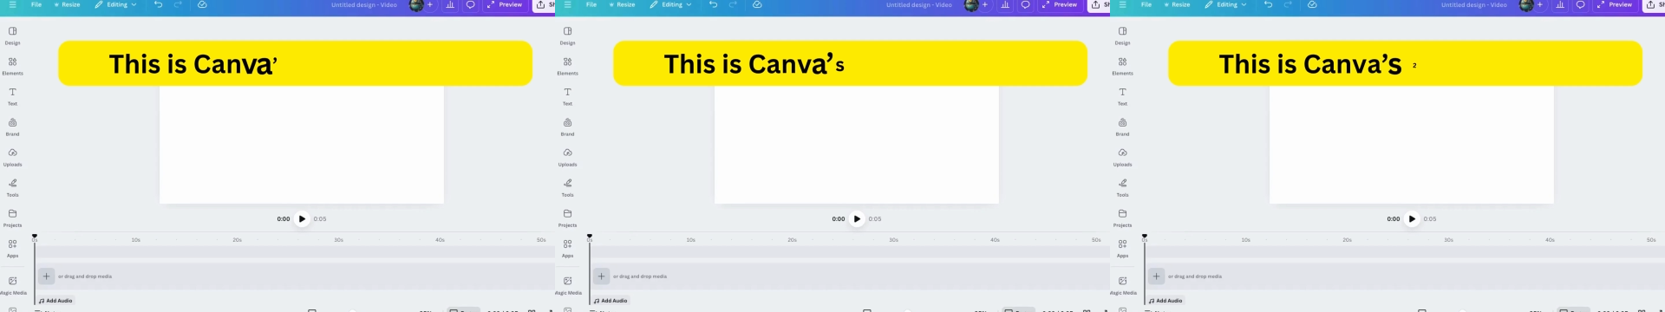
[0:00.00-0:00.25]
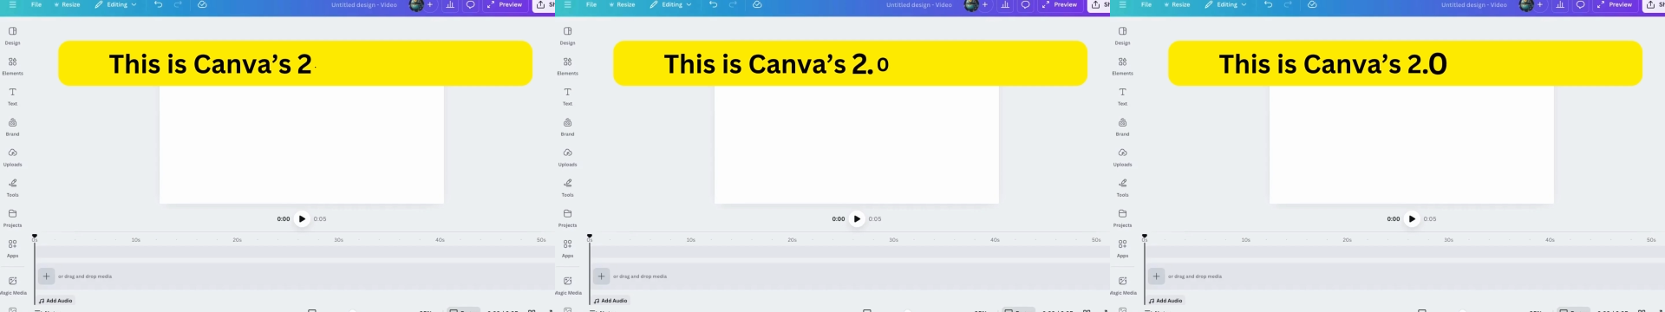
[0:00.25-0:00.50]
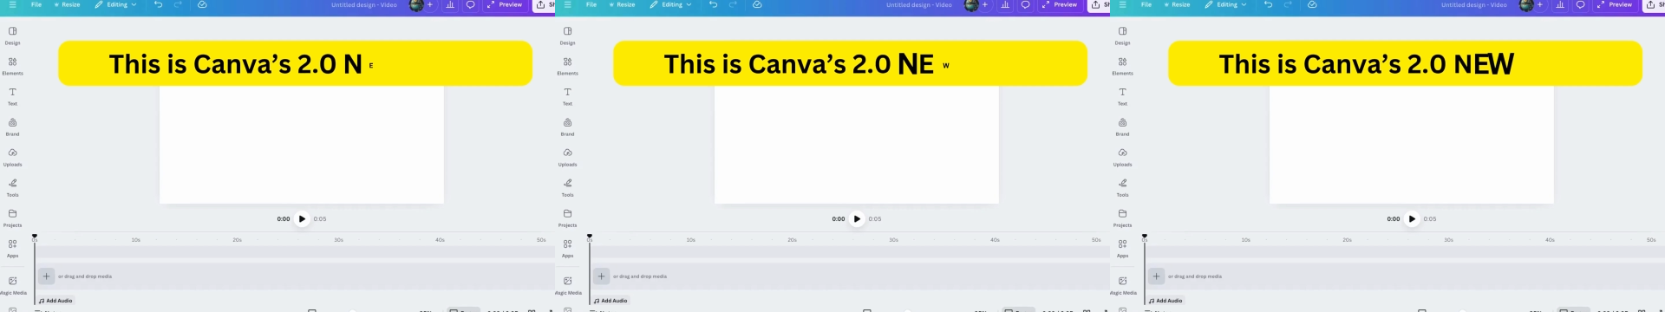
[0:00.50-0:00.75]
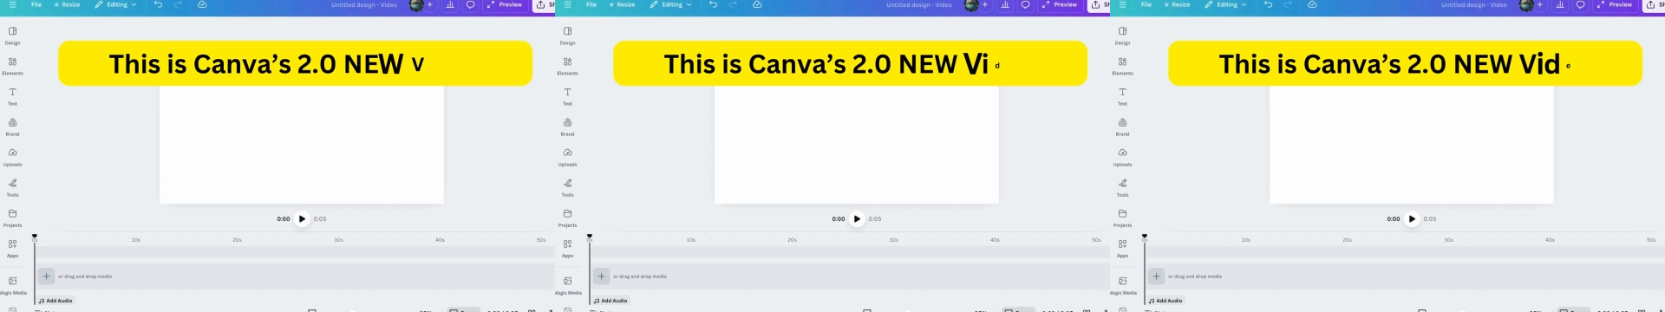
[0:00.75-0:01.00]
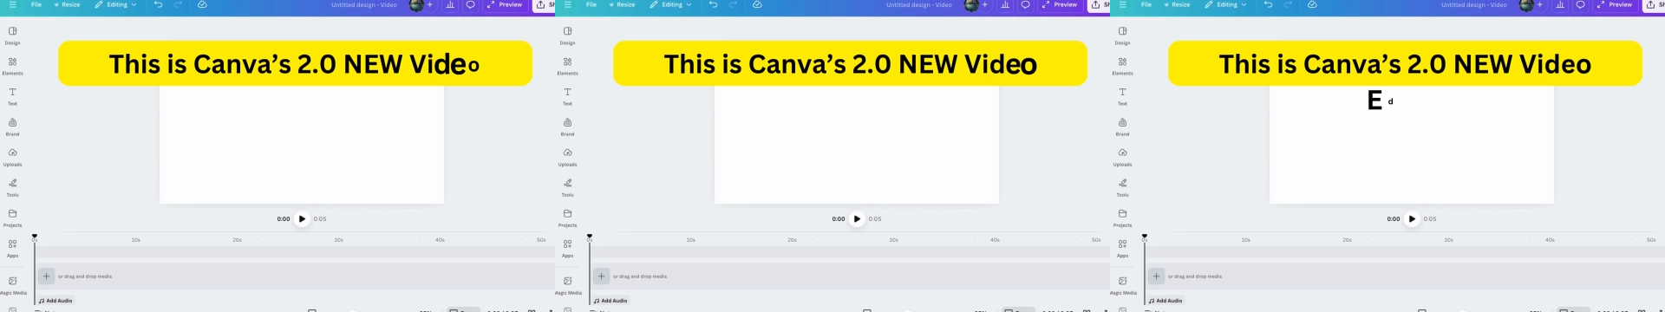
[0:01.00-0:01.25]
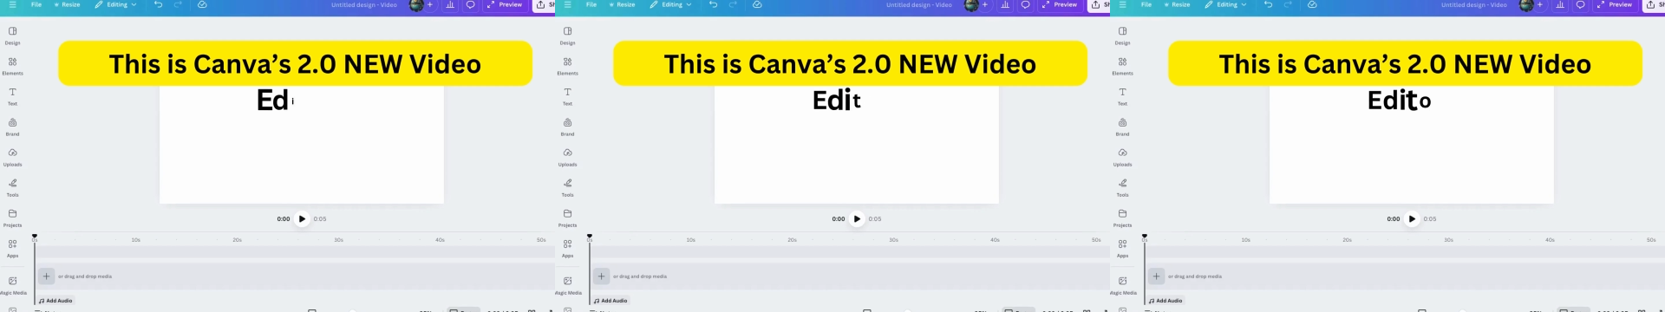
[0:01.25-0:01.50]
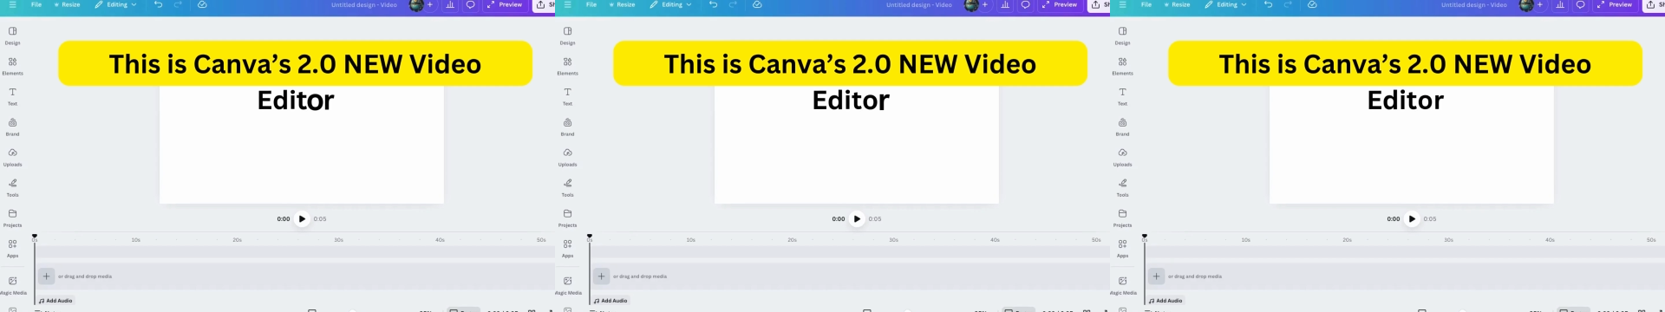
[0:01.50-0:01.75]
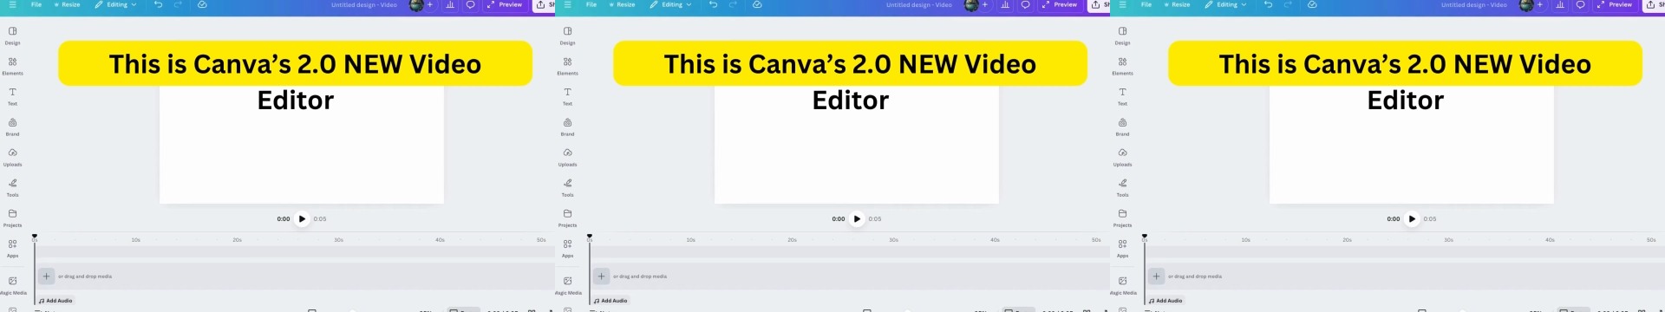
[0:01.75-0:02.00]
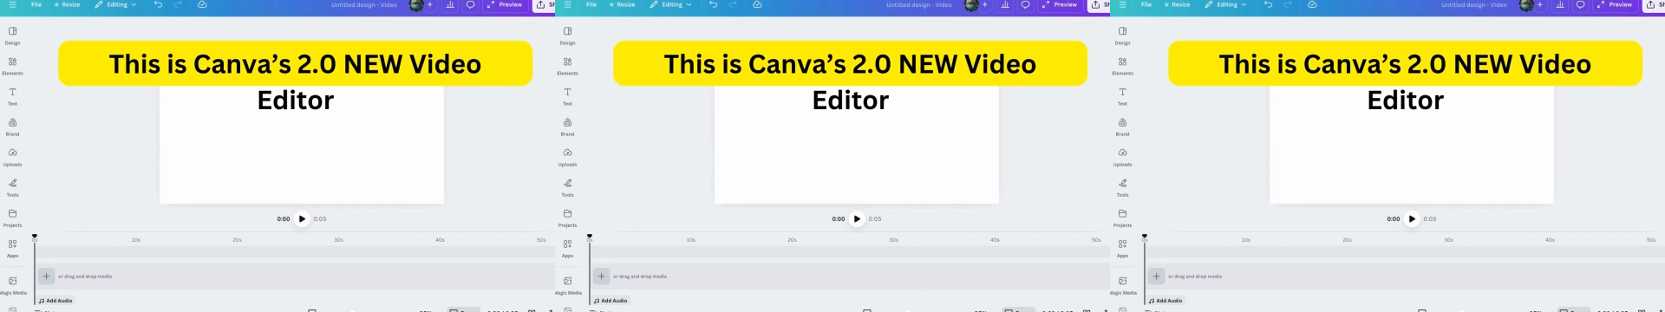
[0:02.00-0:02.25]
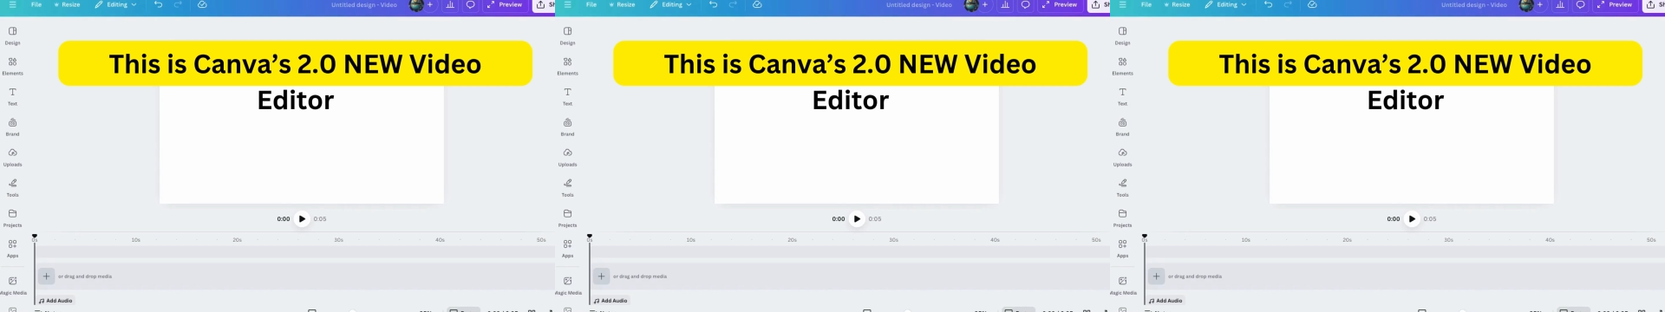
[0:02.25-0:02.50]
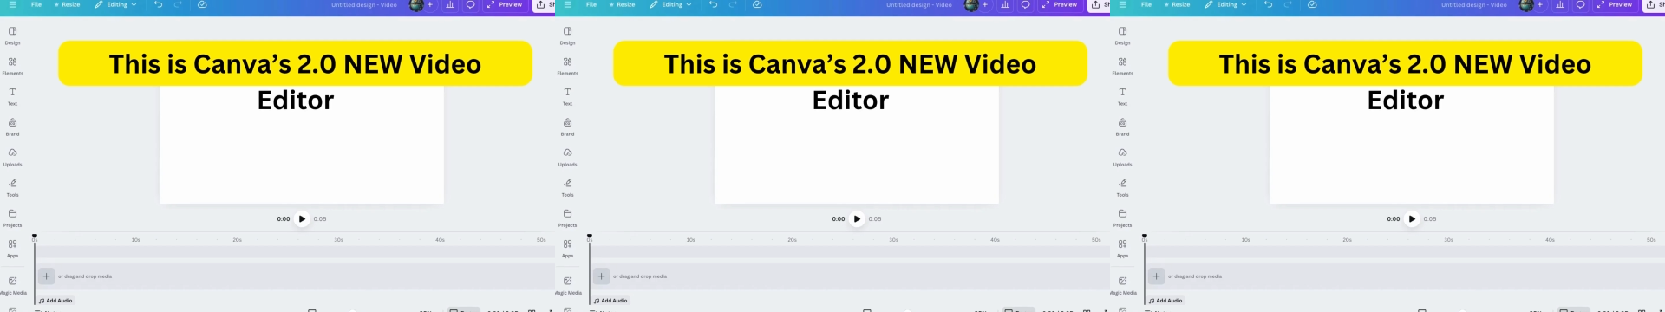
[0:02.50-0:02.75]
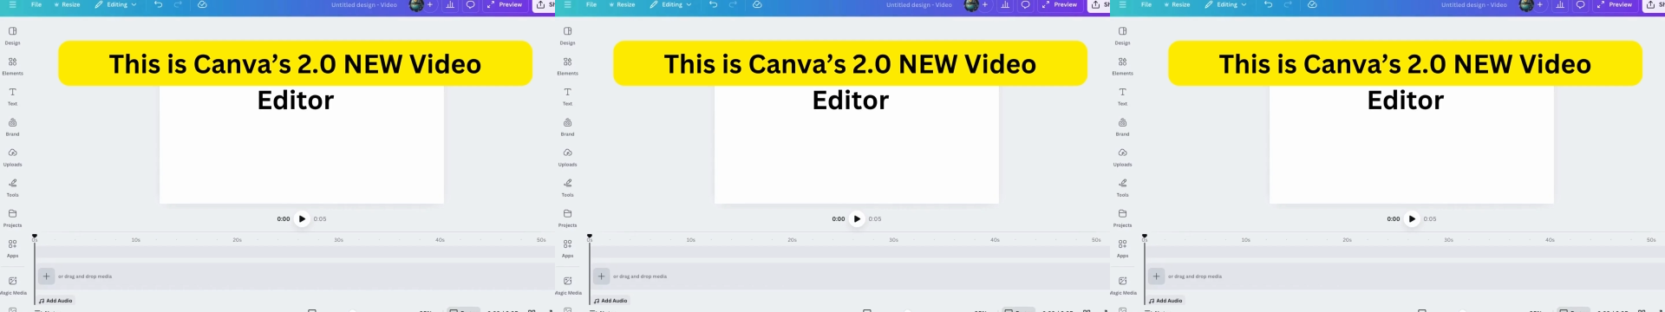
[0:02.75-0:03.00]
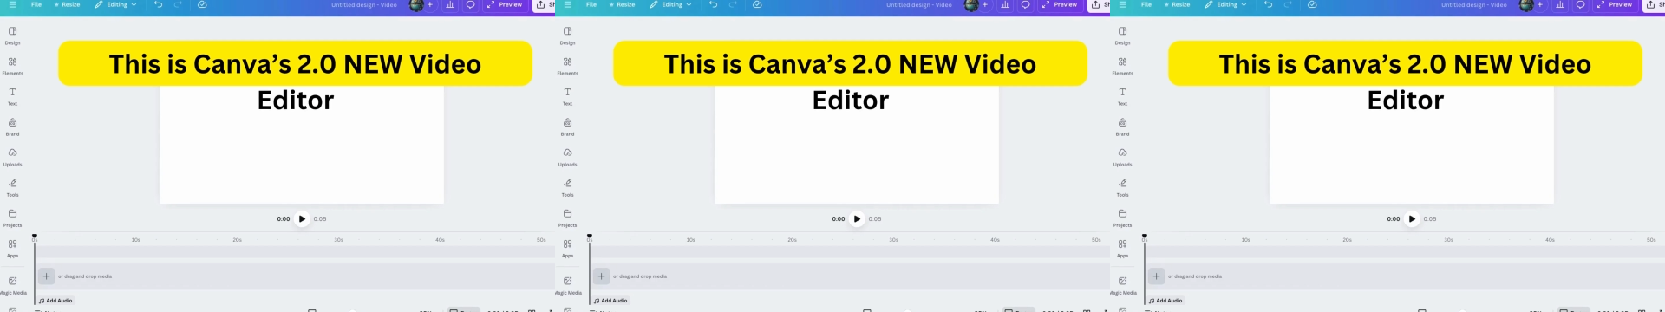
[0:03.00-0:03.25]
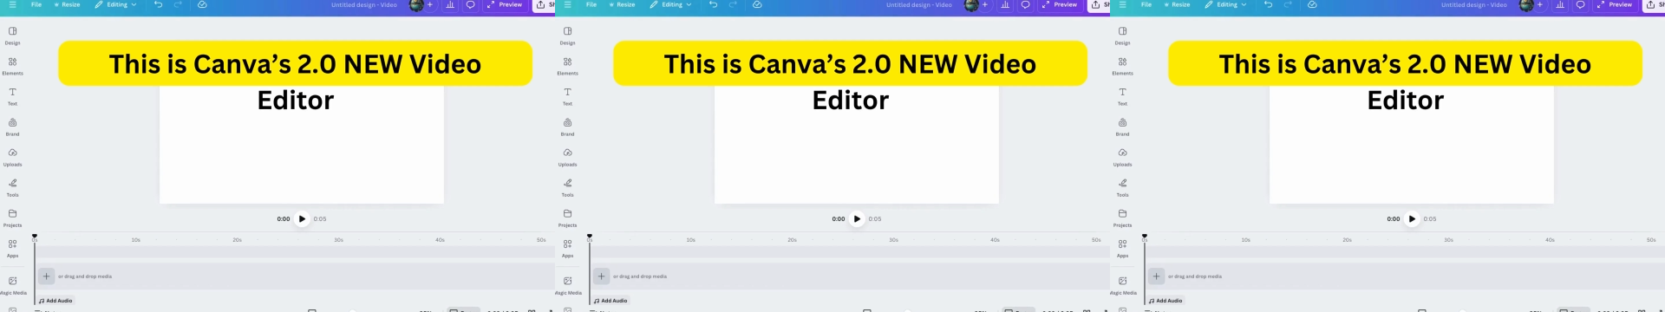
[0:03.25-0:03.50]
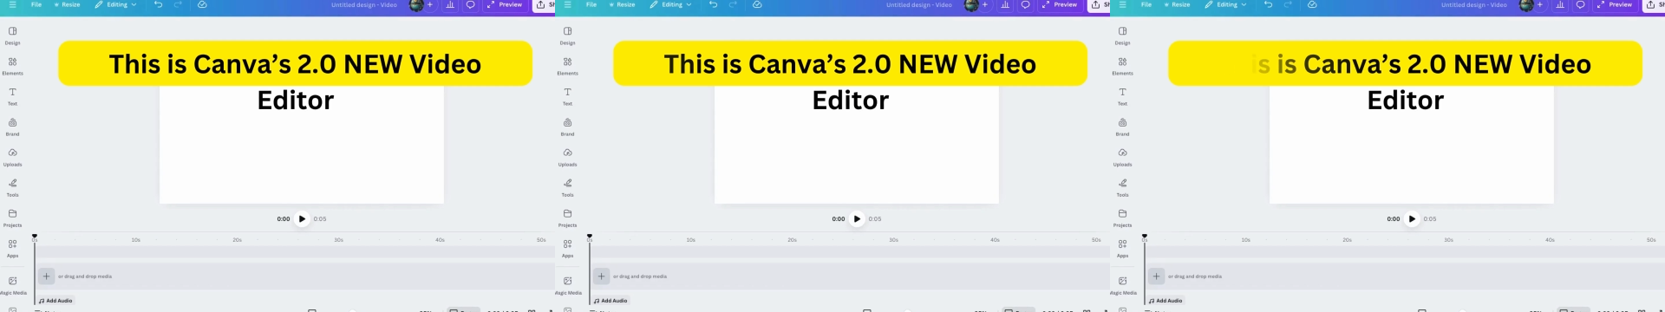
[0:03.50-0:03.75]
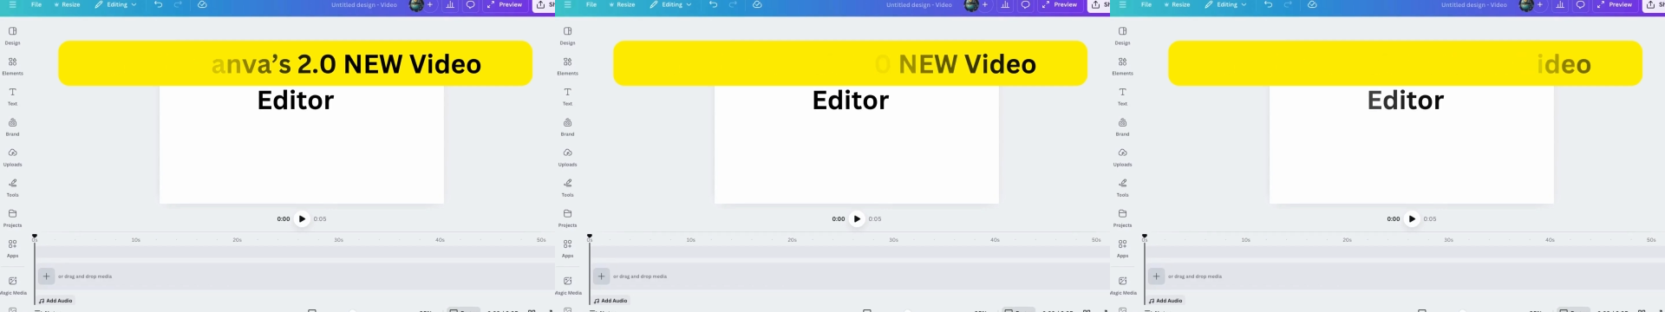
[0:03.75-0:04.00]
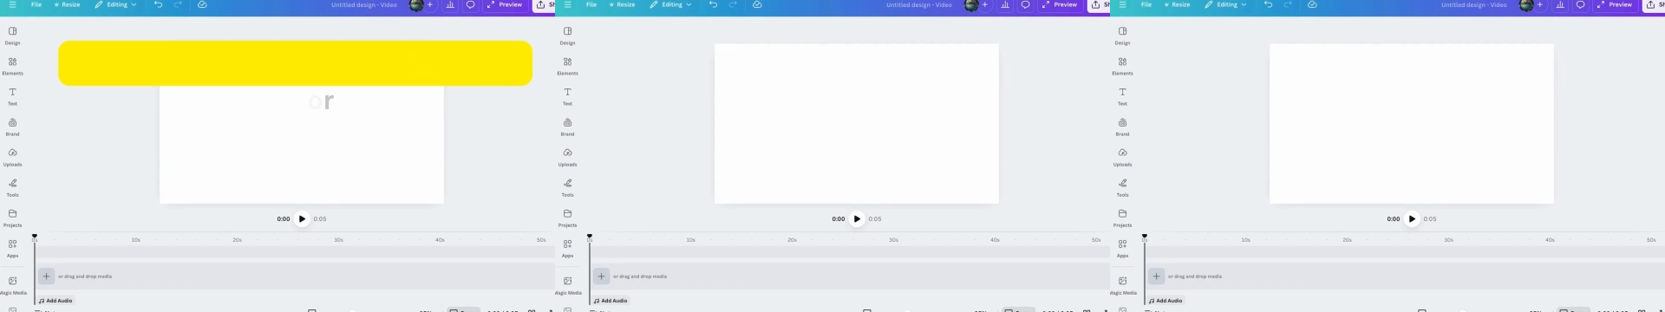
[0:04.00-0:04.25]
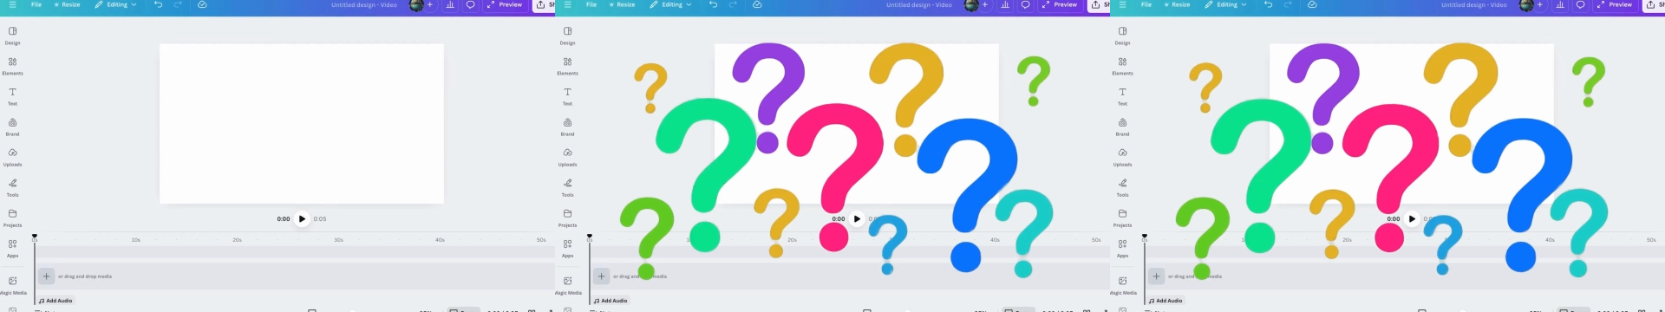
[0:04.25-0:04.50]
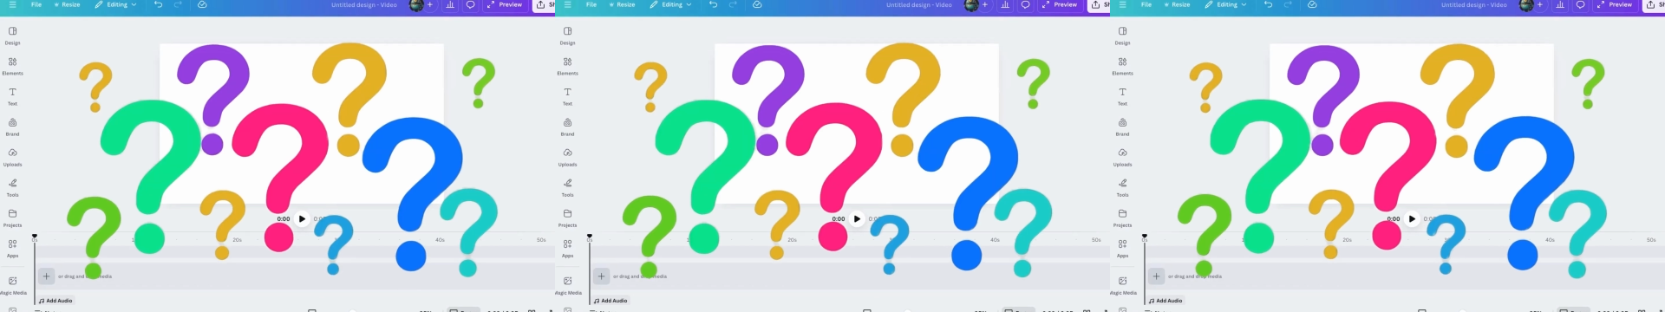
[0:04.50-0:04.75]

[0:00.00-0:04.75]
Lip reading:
Nobody's mouth can be seen.